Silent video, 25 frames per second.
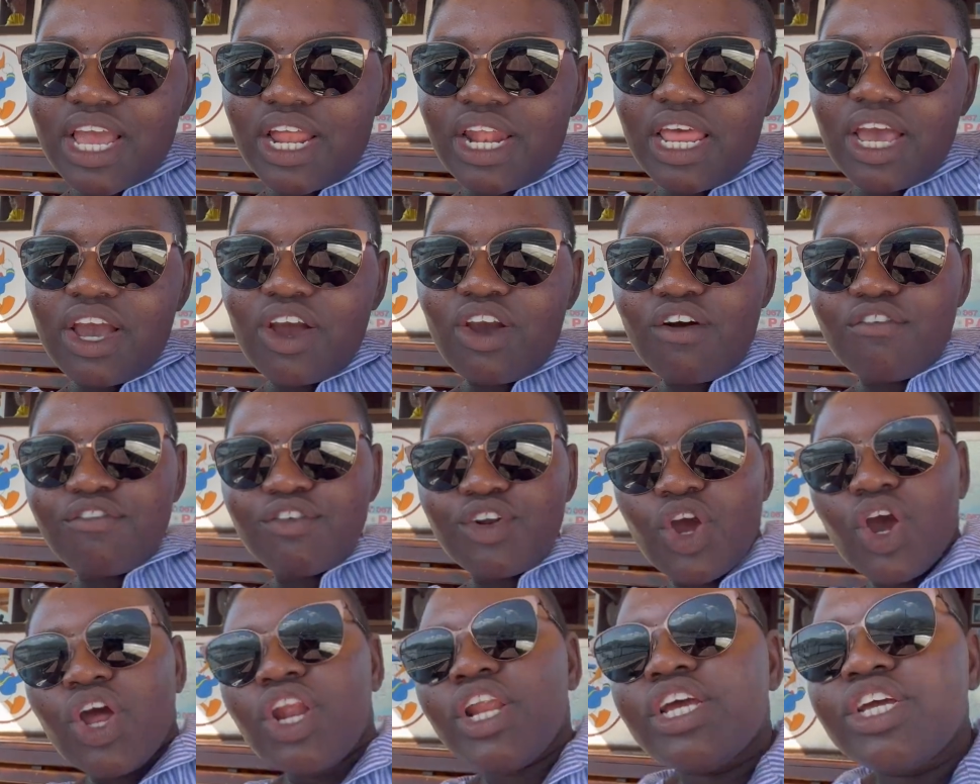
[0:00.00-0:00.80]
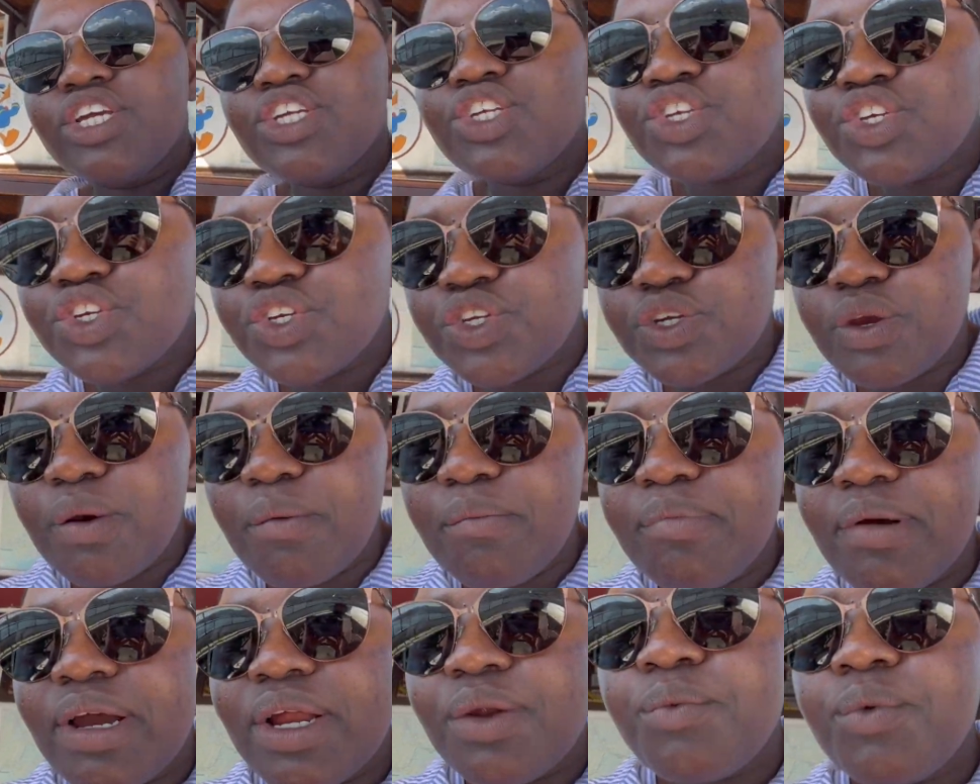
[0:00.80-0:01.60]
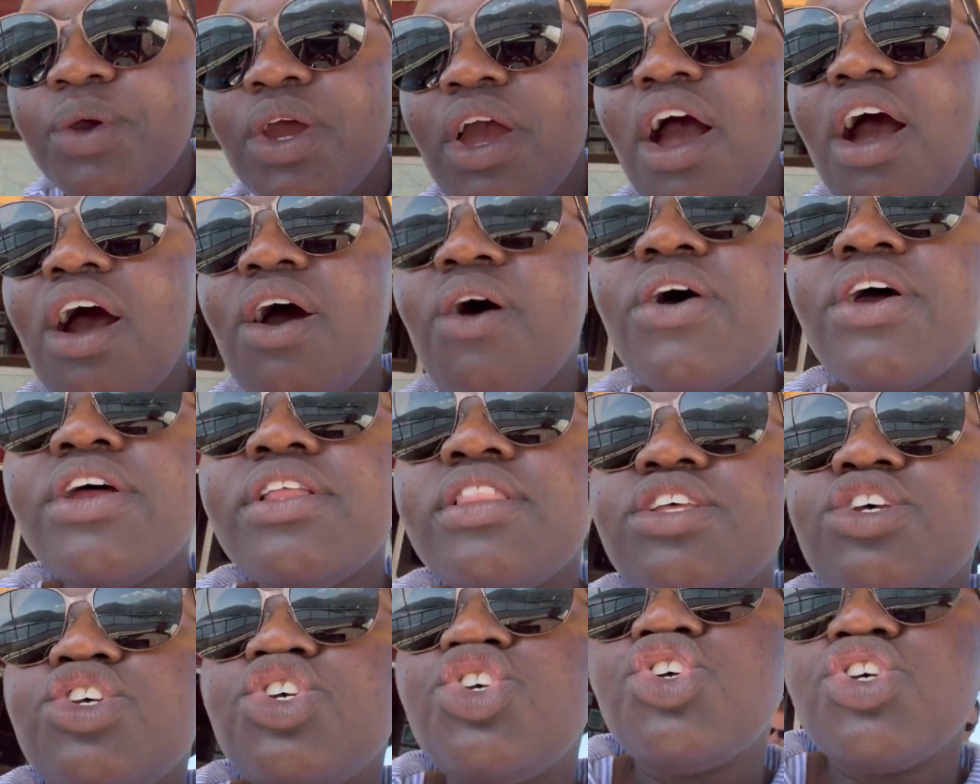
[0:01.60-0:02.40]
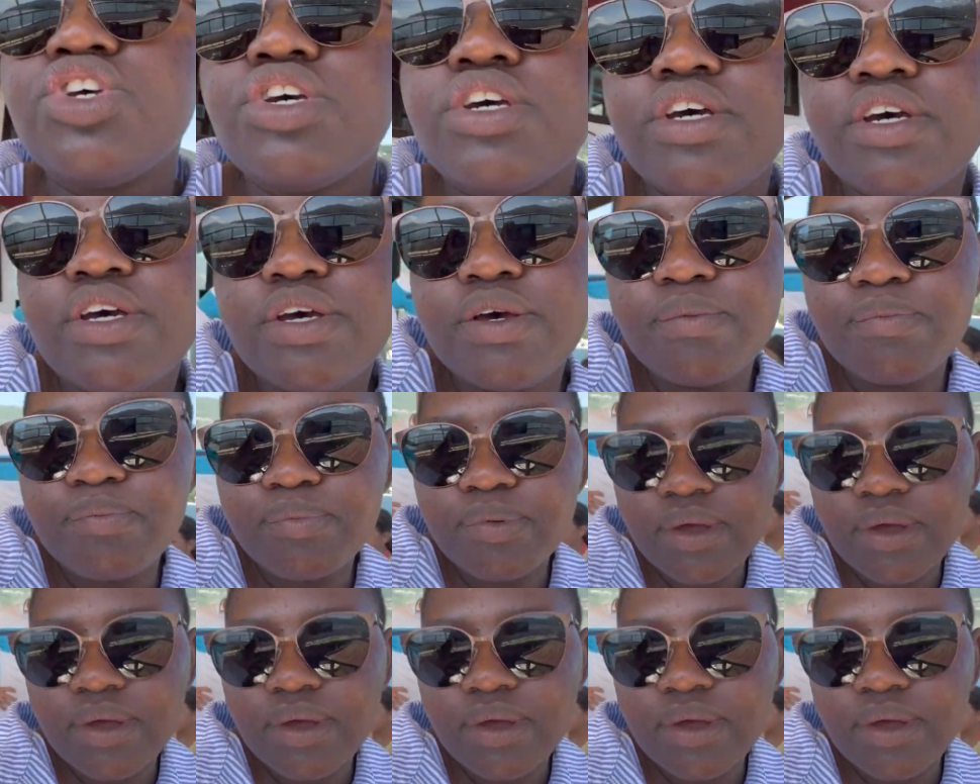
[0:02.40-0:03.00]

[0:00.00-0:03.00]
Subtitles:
lack of knowledge. But we are on the ship.